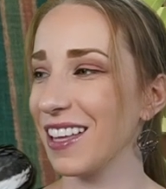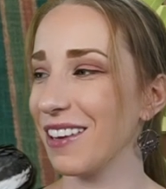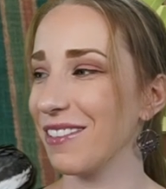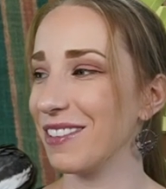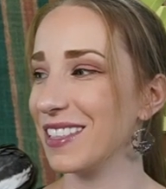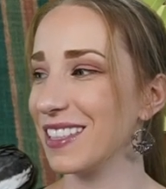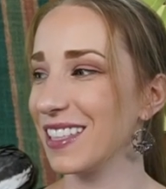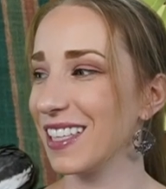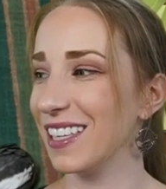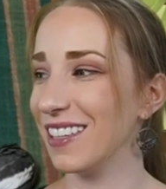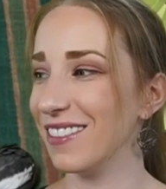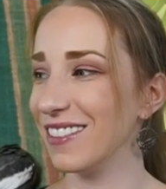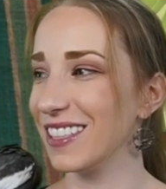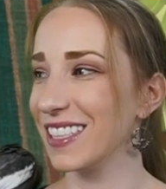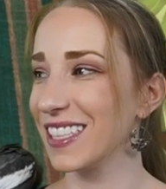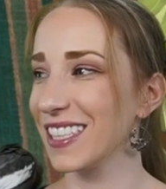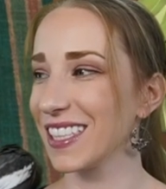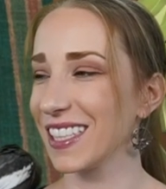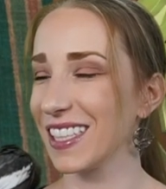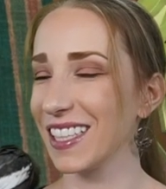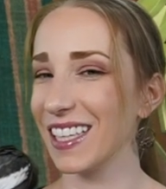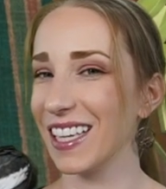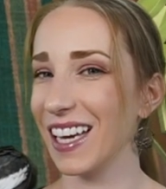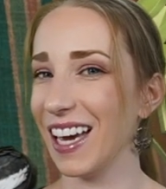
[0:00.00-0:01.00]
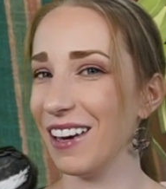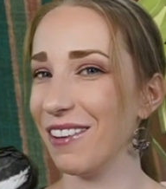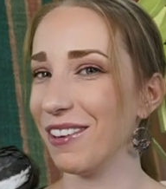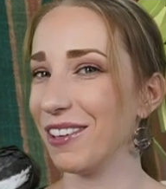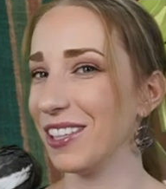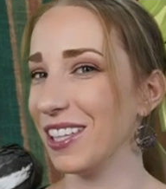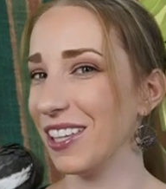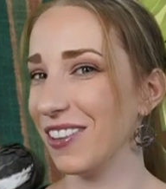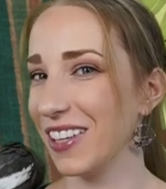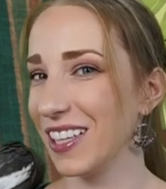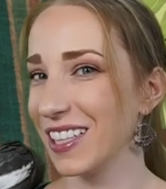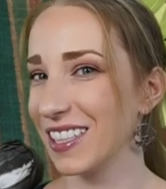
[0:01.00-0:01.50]
was cute. I
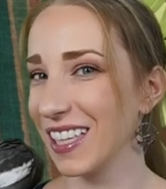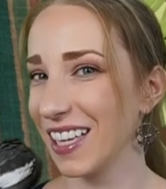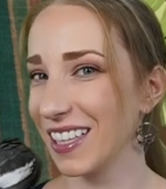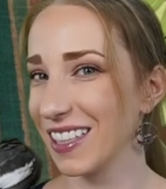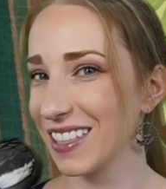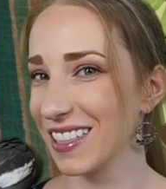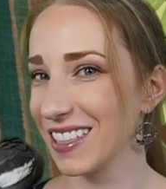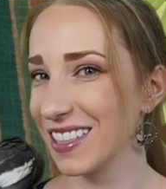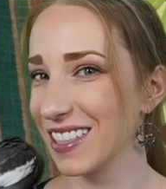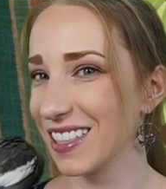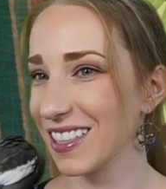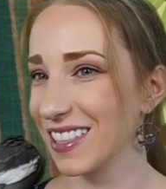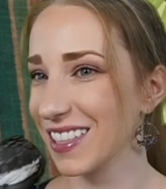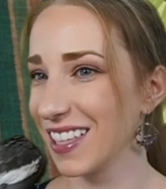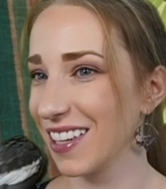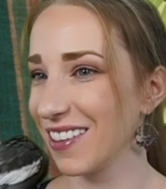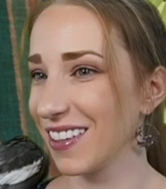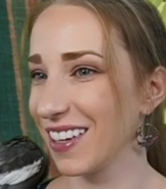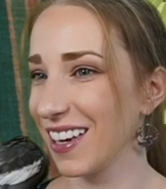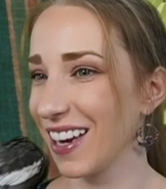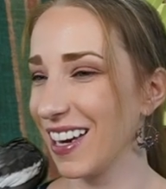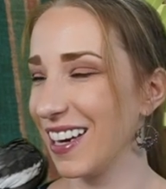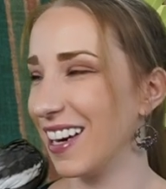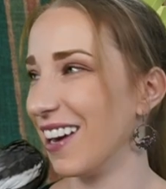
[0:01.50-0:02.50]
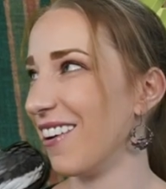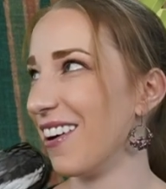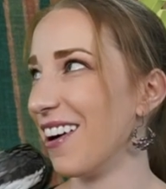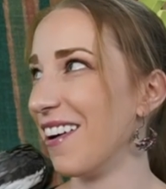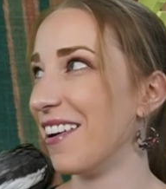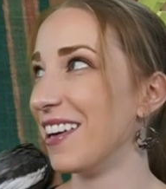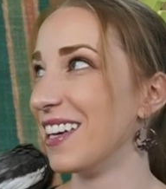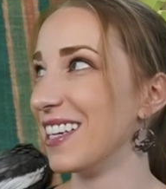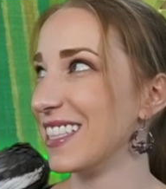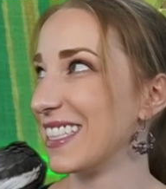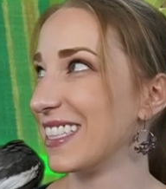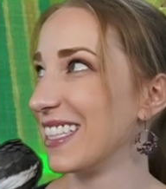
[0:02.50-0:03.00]
really liked how this turned out. I know I
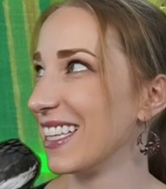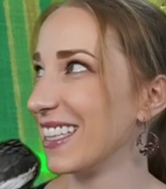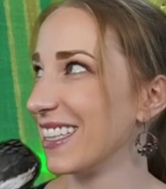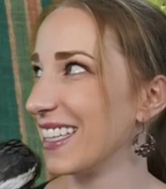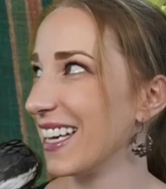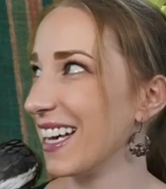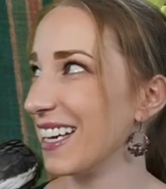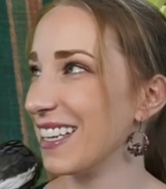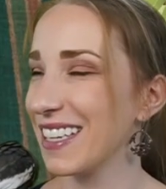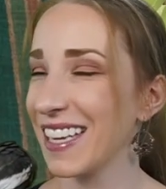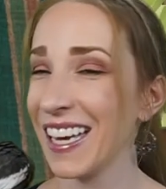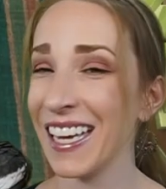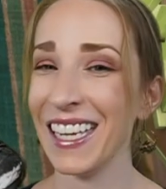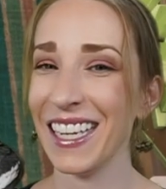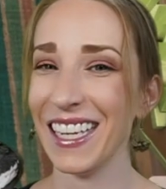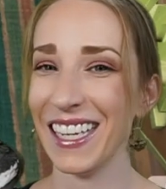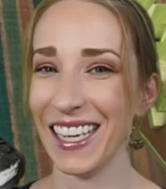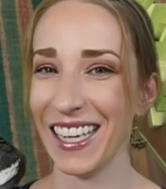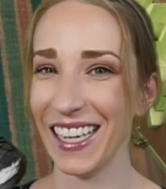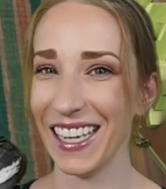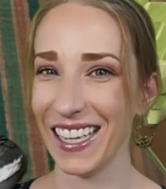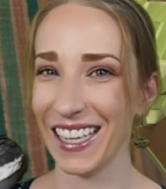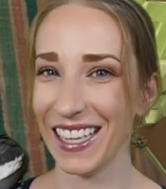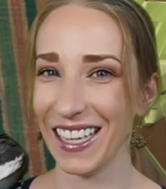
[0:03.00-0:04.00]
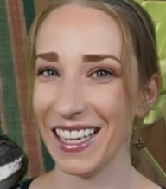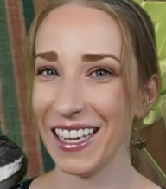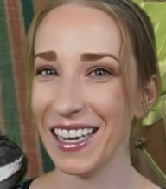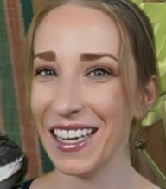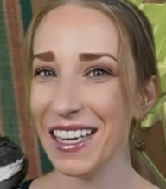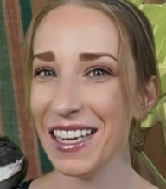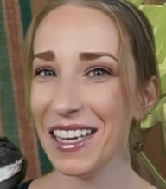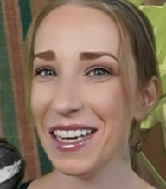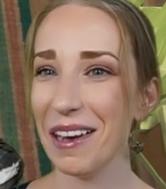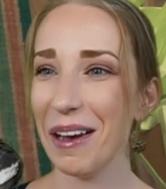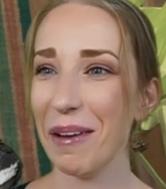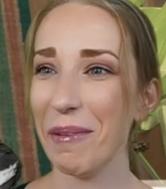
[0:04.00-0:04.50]
already said that.
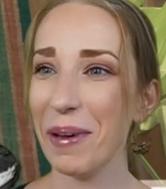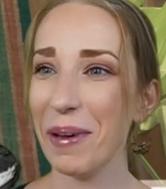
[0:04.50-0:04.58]
But